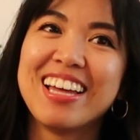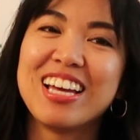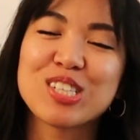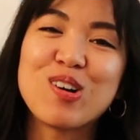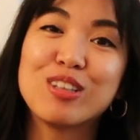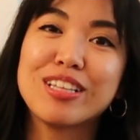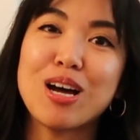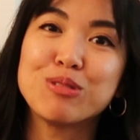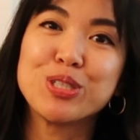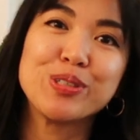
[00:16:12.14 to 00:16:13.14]
it's called
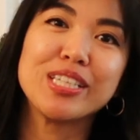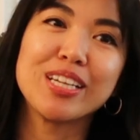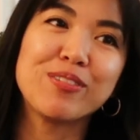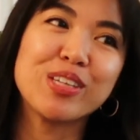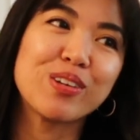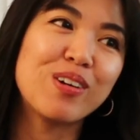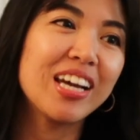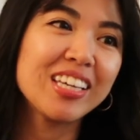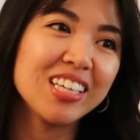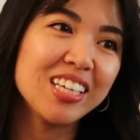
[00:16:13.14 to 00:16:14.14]
Namjooning when you go
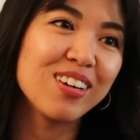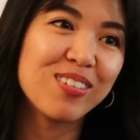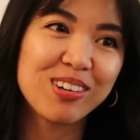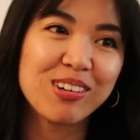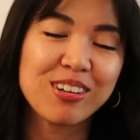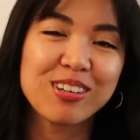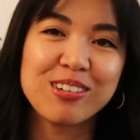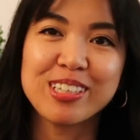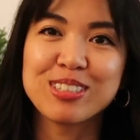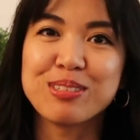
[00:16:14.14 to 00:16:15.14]
hiking or
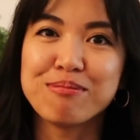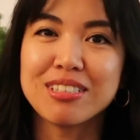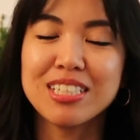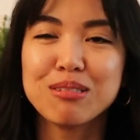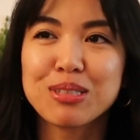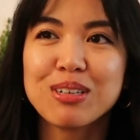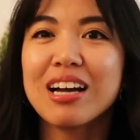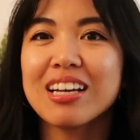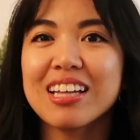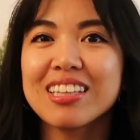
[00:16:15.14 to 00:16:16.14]
going to a museum. So
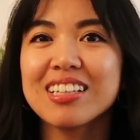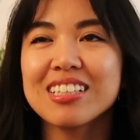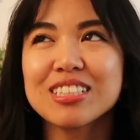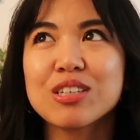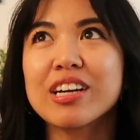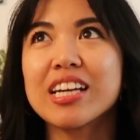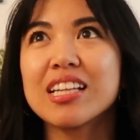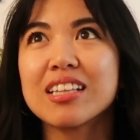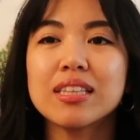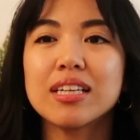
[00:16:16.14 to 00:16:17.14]
I, I think that's
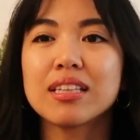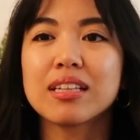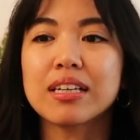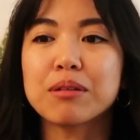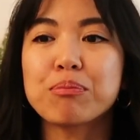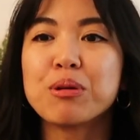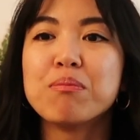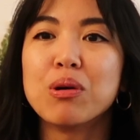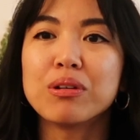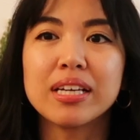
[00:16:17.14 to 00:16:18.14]
great that they're
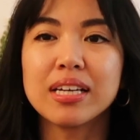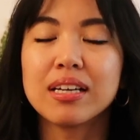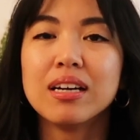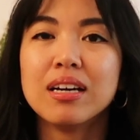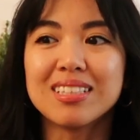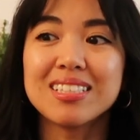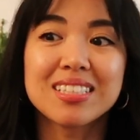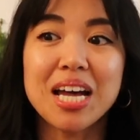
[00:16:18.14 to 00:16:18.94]
promoting these